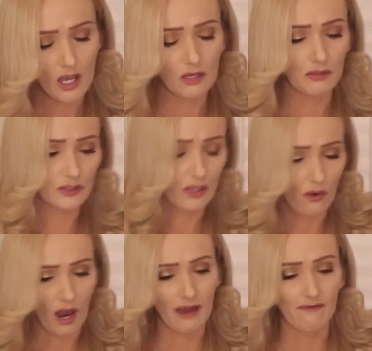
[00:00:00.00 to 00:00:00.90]

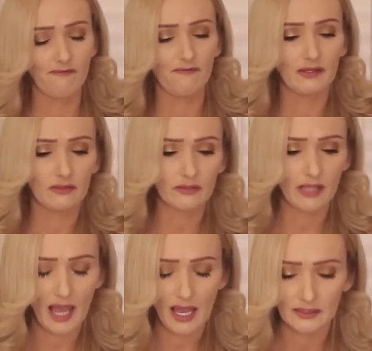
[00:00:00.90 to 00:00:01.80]
So I feel
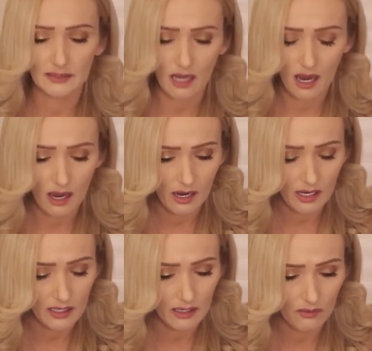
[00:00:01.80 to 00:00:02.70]

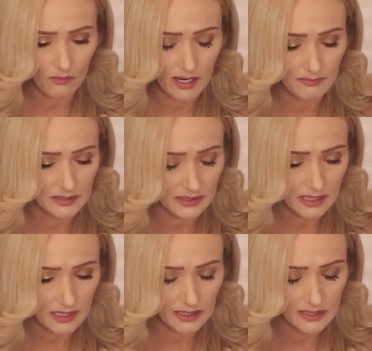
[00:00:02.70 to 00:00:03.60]
that what I'm
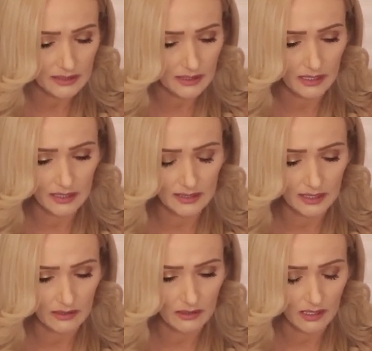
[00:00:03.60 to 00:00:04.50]
seeing in
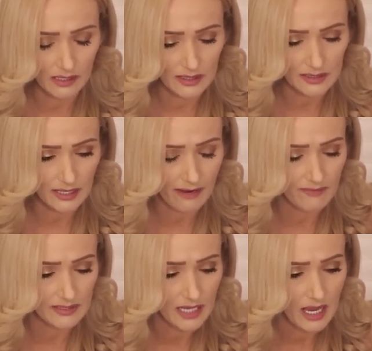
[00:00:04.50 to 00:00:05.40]
this life
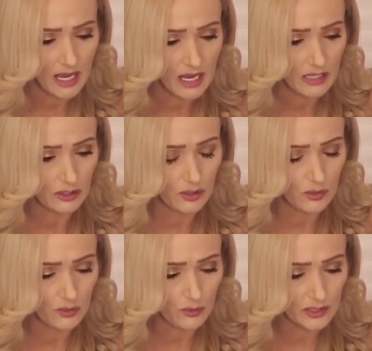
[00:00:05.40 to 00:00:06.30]
is
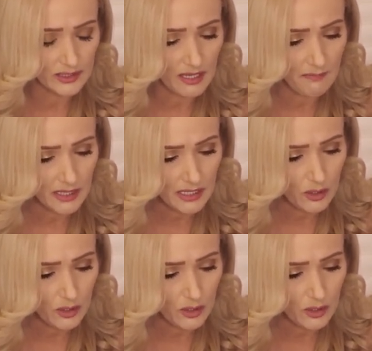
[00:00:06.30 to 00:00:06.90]
you were somebody